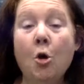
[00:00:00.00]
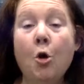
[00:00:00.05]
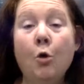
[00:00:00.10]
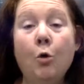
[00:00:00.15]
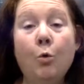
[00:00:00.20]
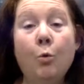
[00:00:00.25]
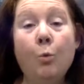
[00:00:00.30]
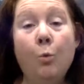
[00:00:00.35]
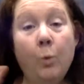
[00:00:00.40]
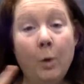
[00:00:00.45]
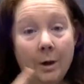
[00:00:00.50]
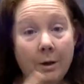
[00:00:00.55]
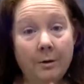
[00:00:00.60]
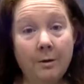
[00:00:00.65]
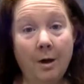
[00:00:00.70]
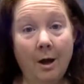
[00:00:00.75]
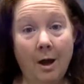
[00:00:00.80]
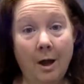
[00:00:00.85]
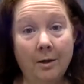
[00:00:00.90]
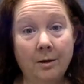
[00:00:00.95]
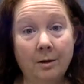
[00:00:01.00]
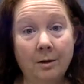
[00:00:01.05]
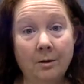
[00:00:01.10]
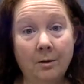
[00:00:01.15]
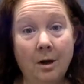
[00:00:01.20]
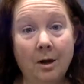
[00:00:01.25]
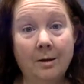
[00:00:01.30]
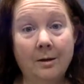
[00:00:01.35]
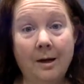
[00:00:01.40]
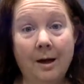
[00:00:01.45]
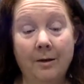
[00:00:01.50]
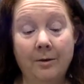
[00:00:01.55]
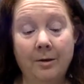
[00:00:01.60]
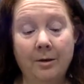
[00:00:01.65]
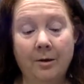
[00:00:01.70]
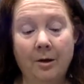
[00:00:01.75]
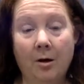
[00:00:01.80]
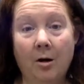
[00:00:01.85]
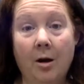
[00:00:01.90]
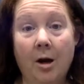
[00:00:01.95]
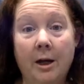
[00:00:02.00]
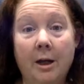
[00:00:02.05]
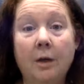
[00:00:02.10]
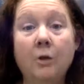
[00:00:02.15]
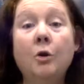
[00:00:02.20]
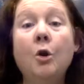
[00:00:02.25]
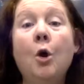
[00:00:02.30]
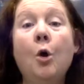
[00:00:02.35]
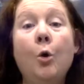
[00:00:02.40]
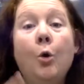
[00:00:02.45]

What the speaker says: who will not talk down to their audience,